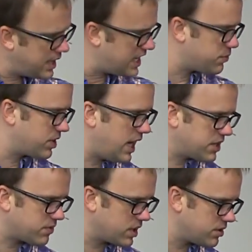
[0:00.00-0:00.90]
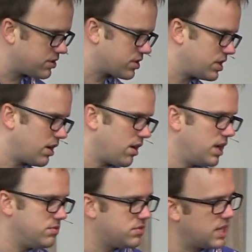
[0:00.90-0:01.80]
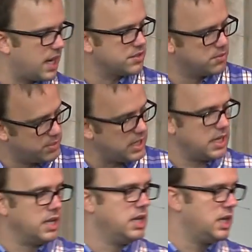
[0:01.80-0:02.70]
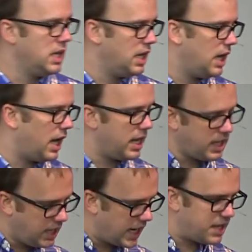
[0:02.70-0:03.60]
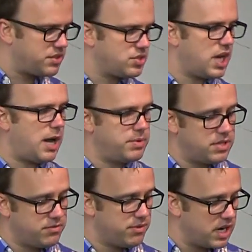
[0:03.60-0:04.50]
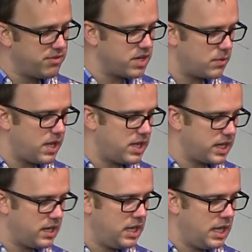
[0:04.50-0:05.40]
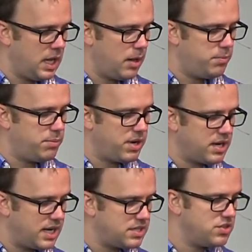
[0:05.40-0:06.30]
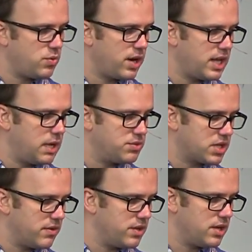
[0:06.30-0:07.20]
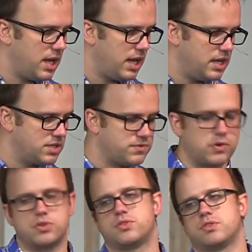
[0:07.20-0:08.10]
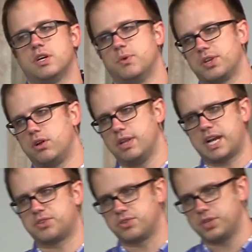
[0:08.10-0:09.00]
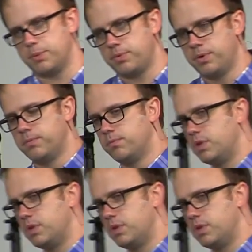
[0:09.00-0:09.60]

And that's what the Oxford English Dictionary set out to be. He got the job. He did very, very well at it. But by 1920, he was given his first what they call lectureship.